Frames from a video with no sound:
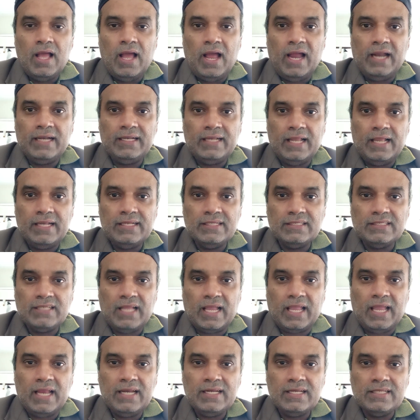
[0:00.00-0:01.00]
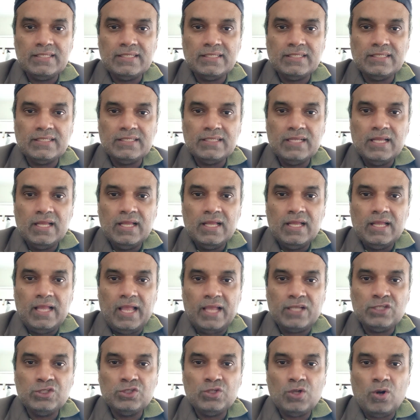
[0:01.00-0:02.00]
And then second is
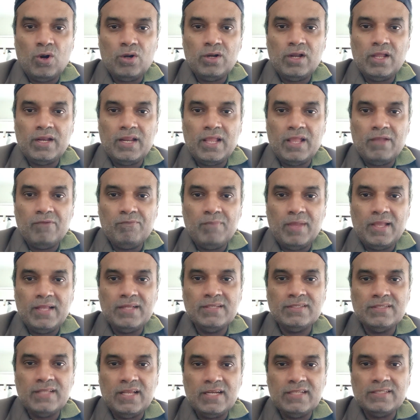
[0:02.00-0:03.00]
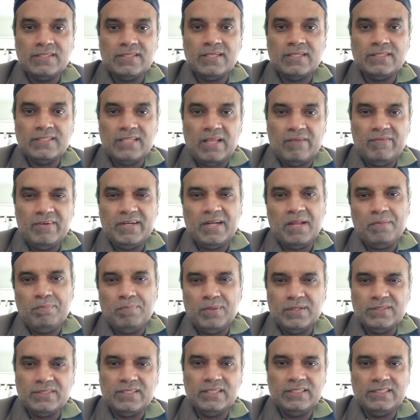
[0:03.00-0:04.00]
extraordinary, means there is a
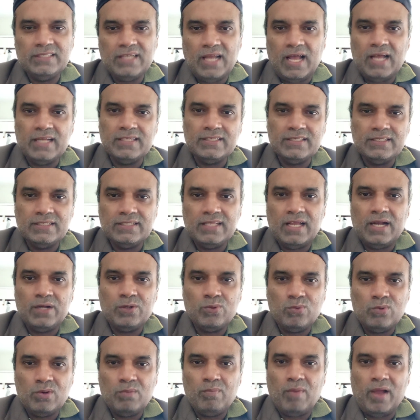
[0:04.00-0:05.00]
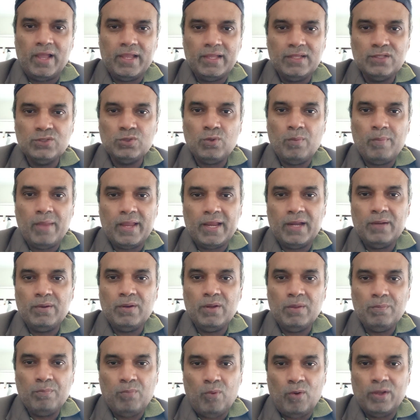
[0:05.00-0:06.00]
70% chance that you will buy. So make it
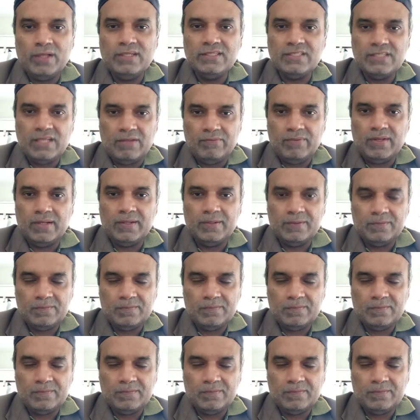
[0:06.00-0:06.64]
0.7.